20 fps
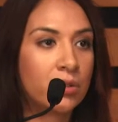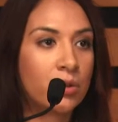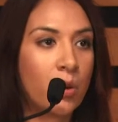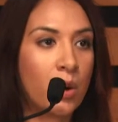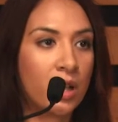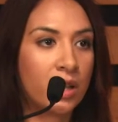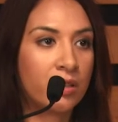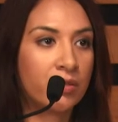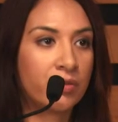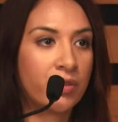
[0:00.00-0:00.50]

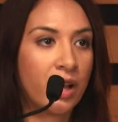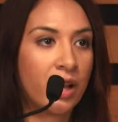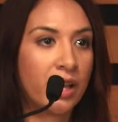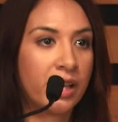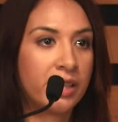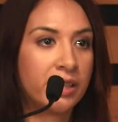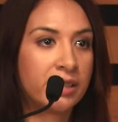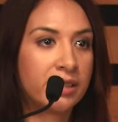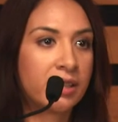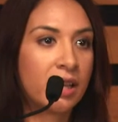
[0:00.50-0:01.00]

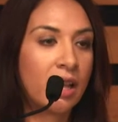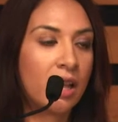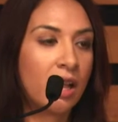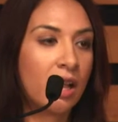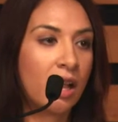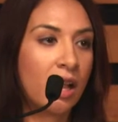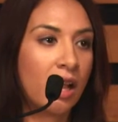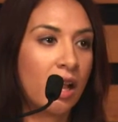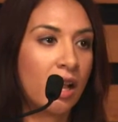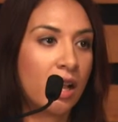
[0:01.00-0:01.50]
qualifies
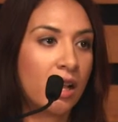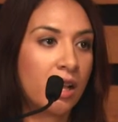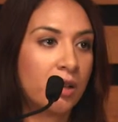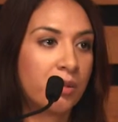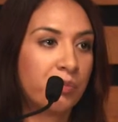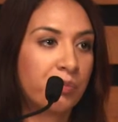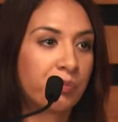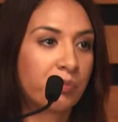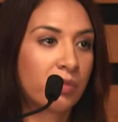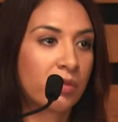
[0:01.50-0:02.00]

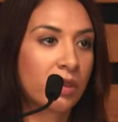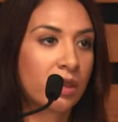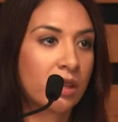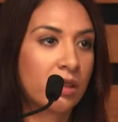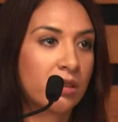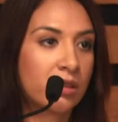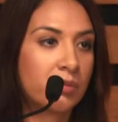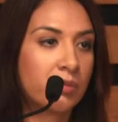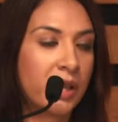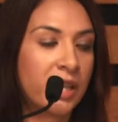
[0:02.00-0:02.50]

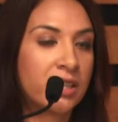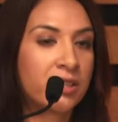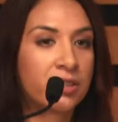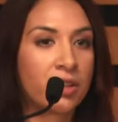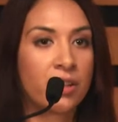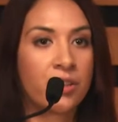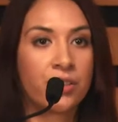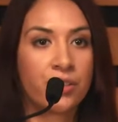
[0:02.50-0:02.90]
based on